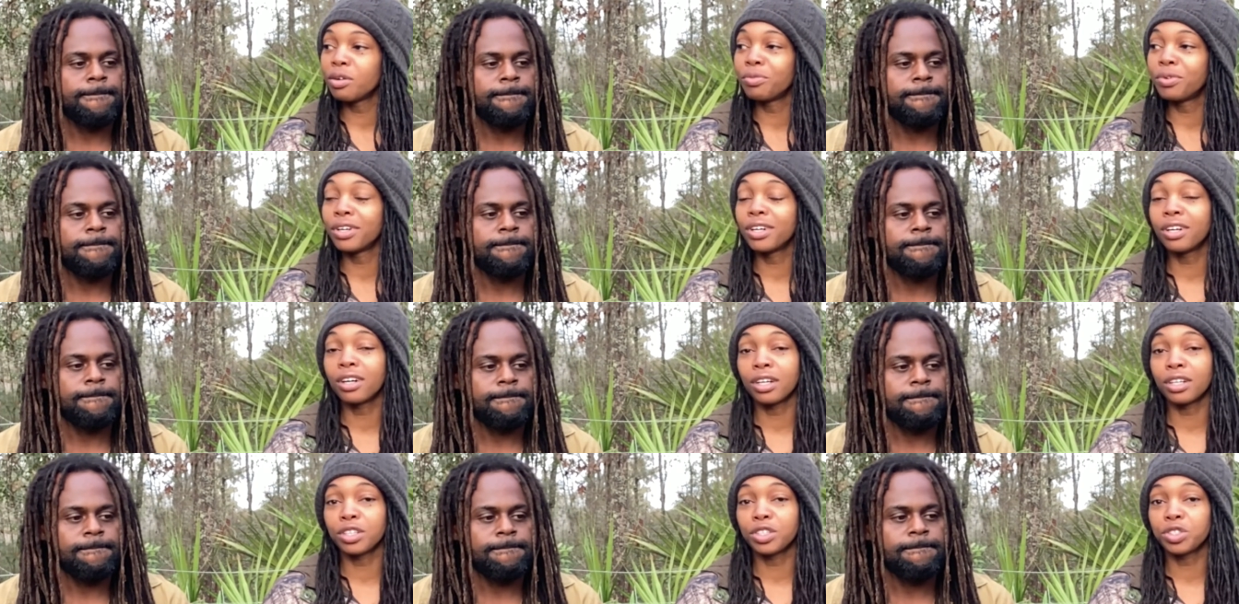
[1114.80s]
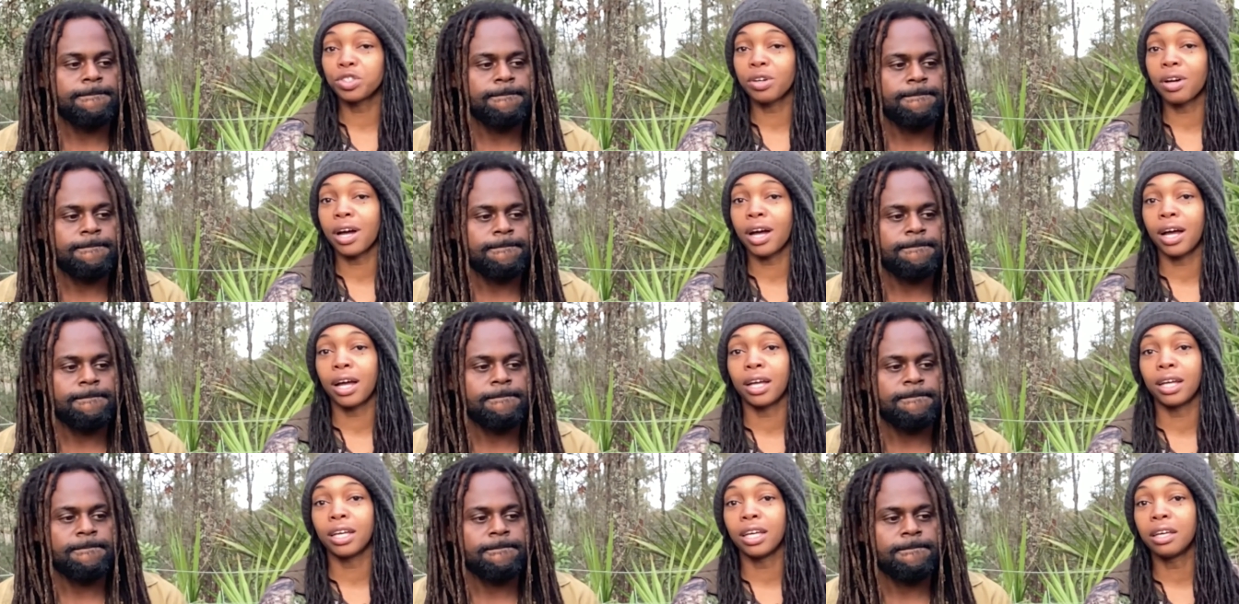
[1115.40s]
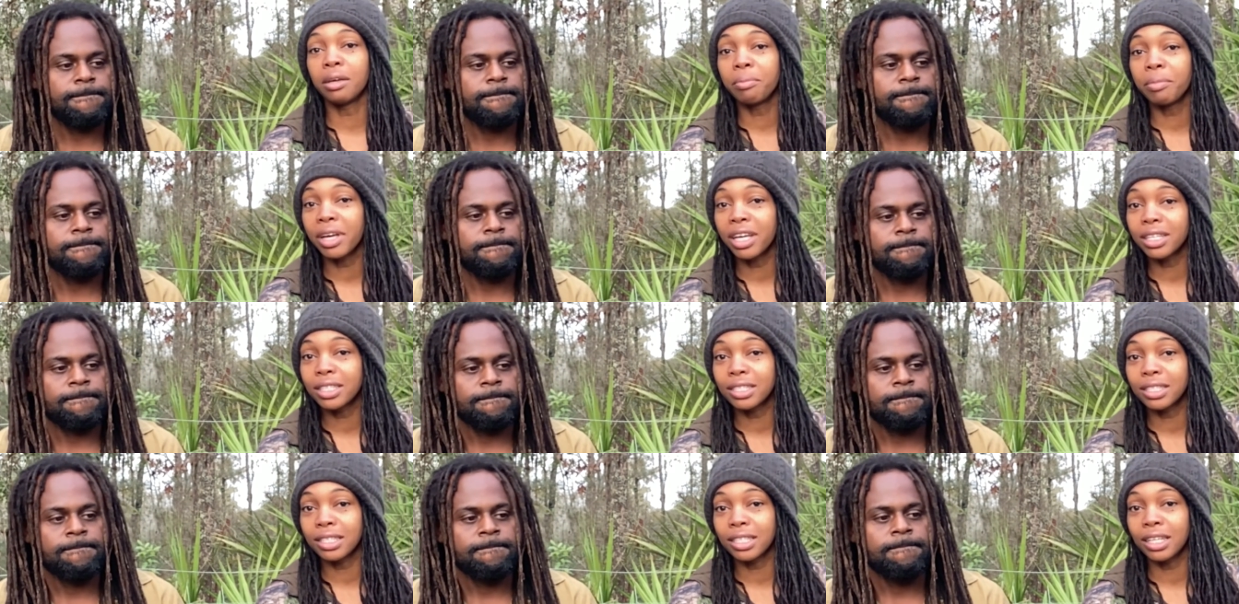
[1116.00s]
Speaker 1: we're going to try
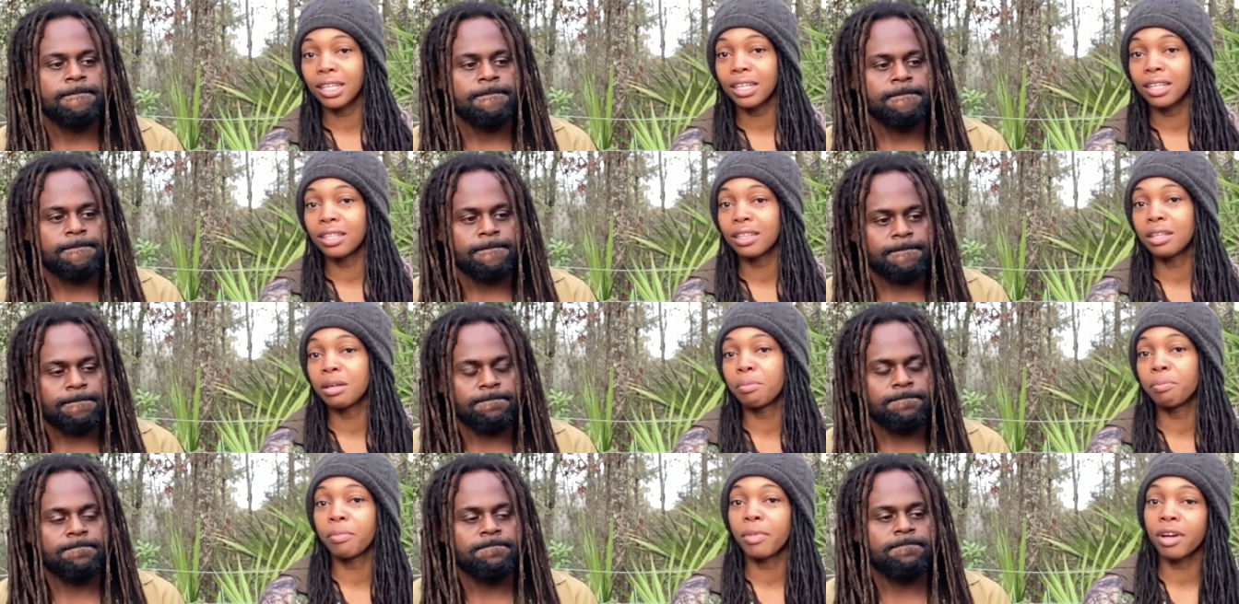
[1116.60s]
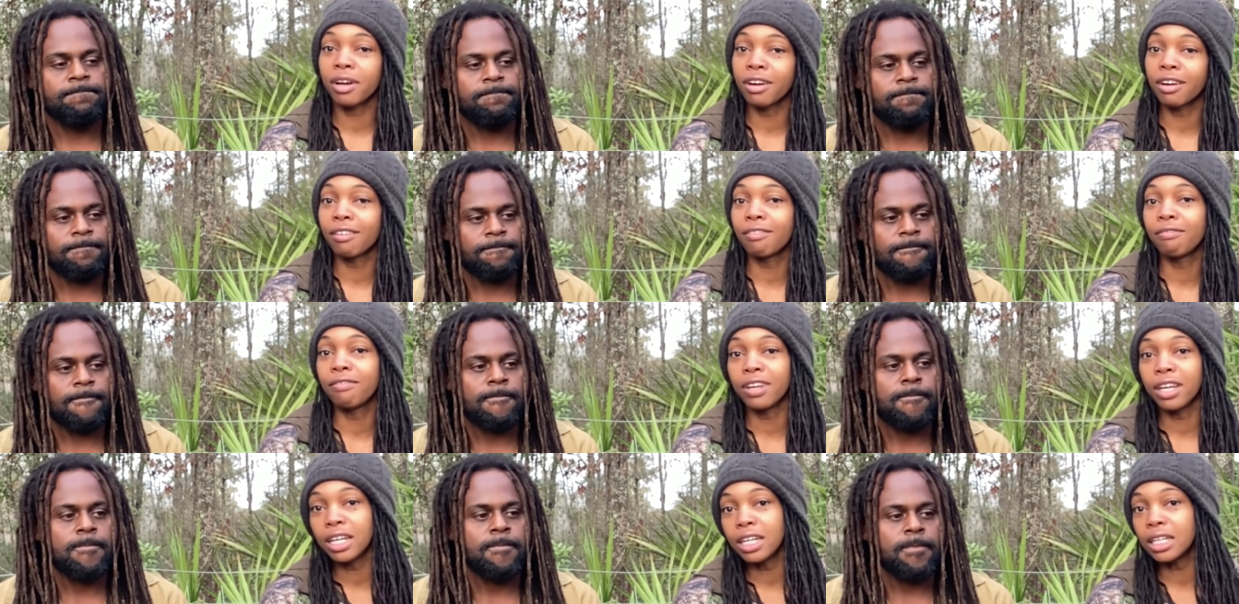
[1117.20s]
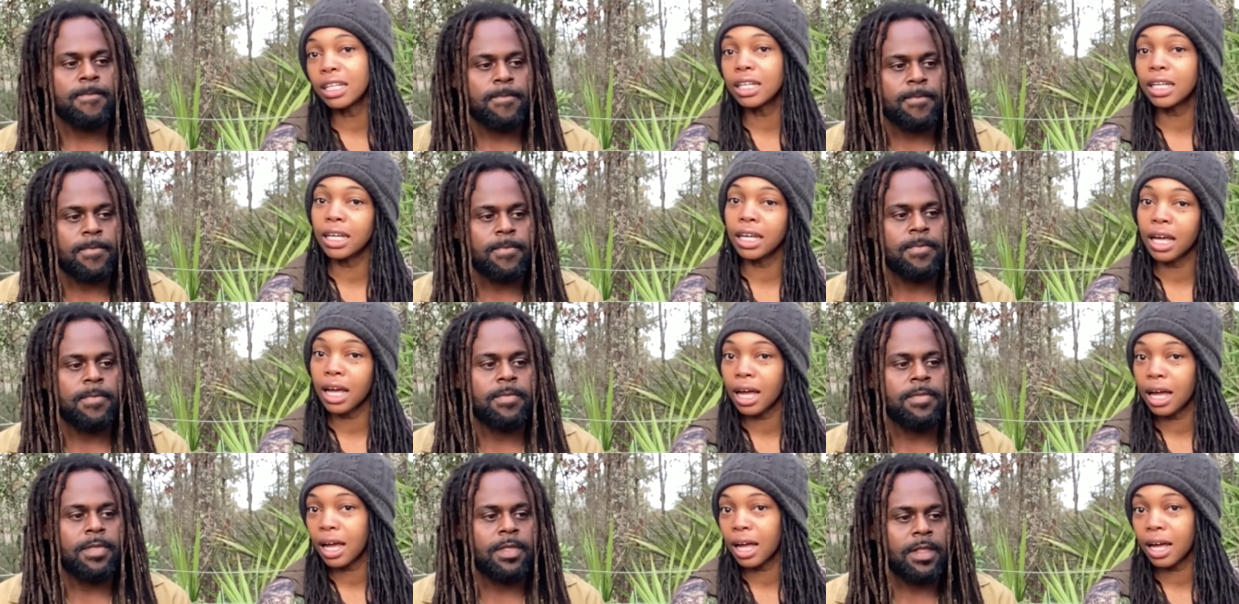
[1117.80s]
MSC, the
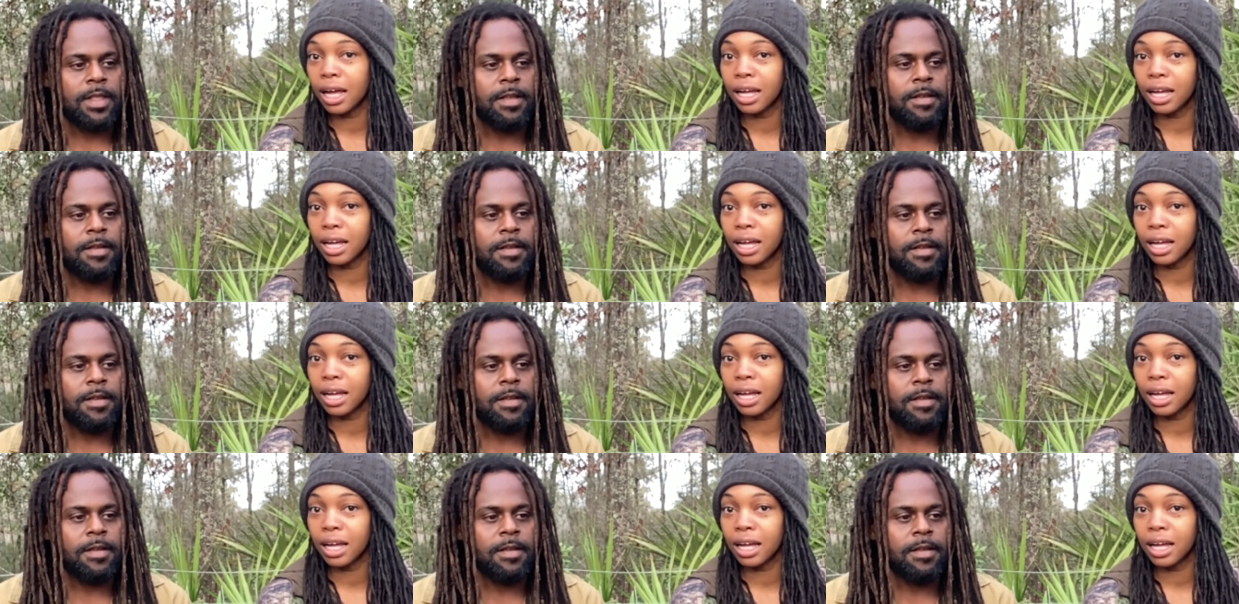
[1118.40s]
Meraviglia.